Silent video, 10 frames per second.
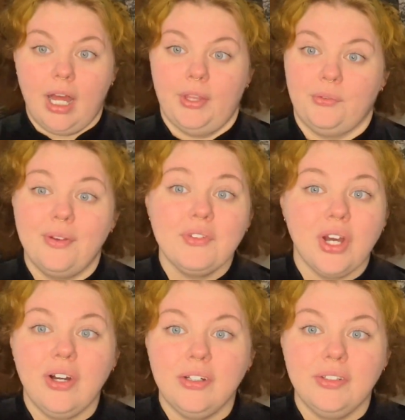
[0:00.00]
thrift
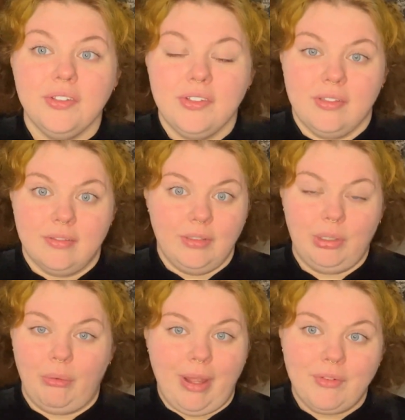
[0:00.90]
hauls, you
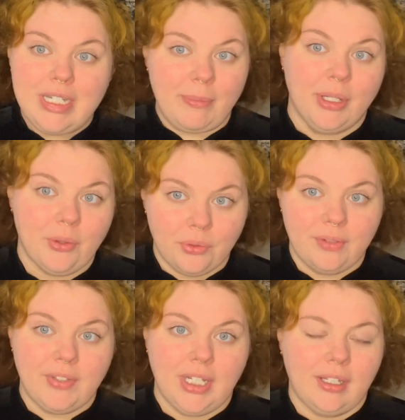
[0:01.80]
know, every time I go
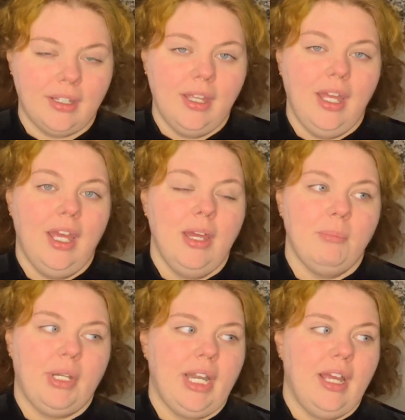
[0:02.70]
thrifting,
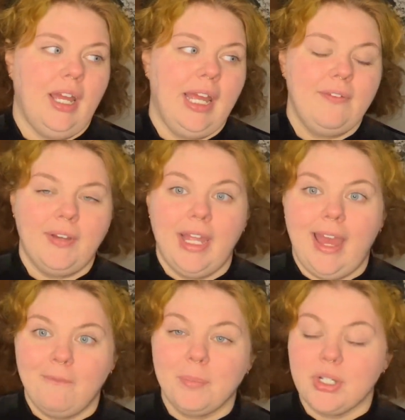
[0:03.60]
but if I
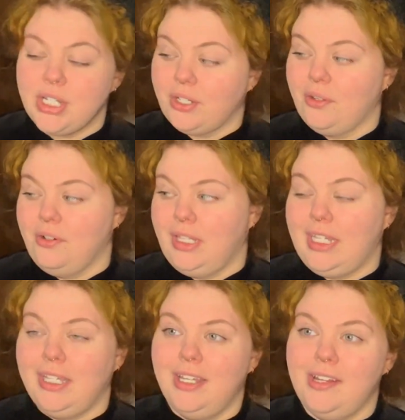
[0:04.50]
have
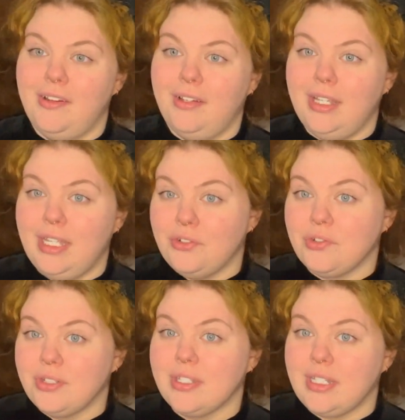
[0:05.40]
particularly
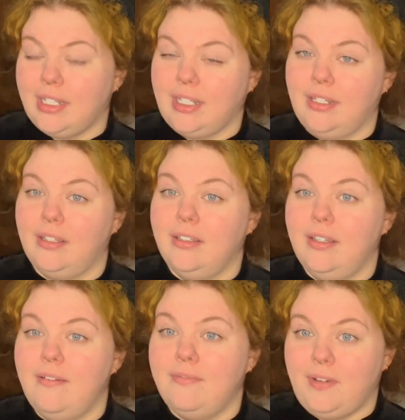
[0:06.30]
interesting
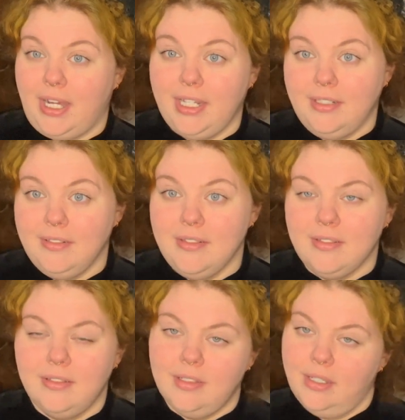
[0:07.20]
finds,
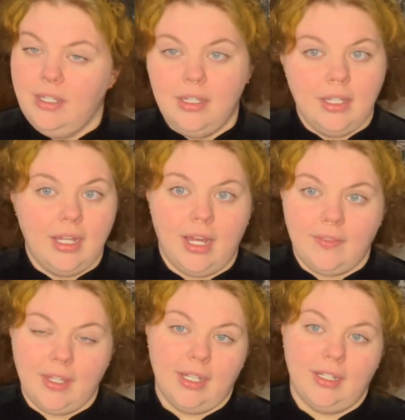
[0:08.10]

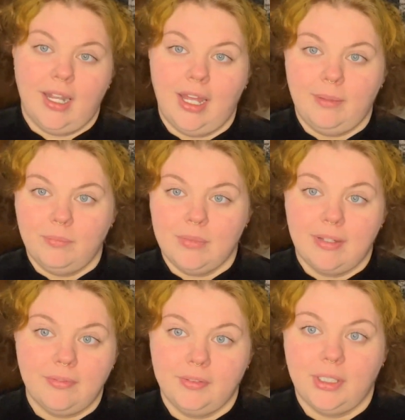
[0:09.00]
then I'm
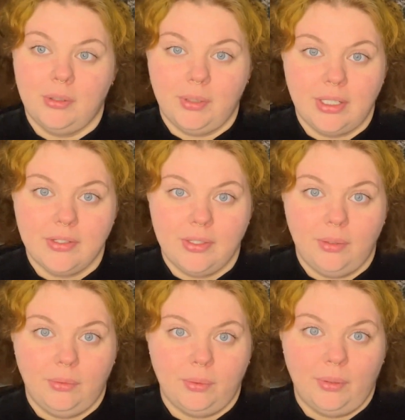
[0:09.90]
definitely going
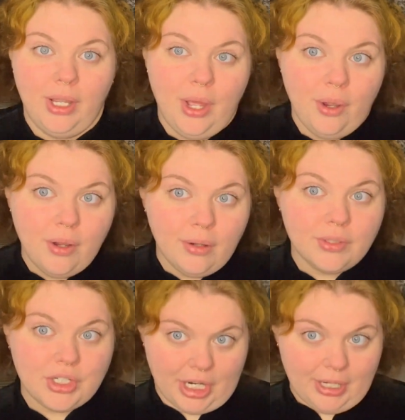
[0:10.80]
to
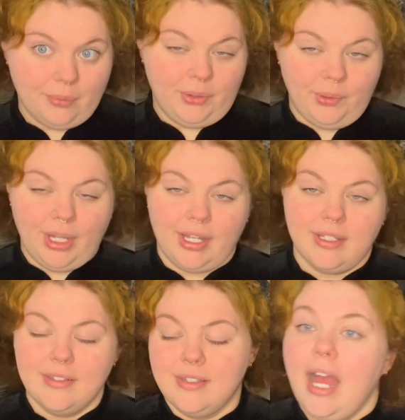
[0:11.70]
share it with you
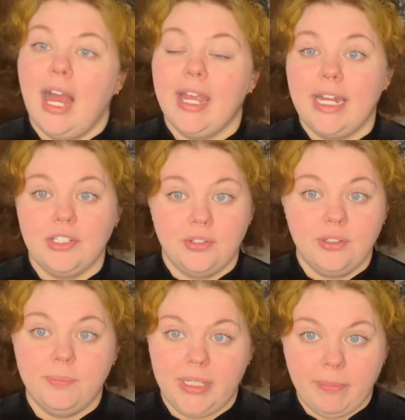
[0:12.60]
guys. I got
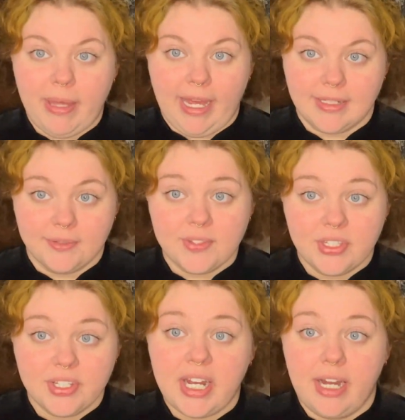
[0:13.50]
2 big bags of
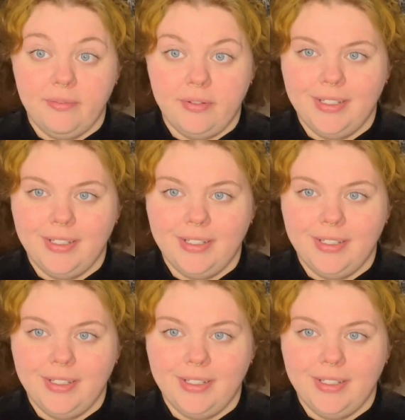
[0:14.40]
stuff.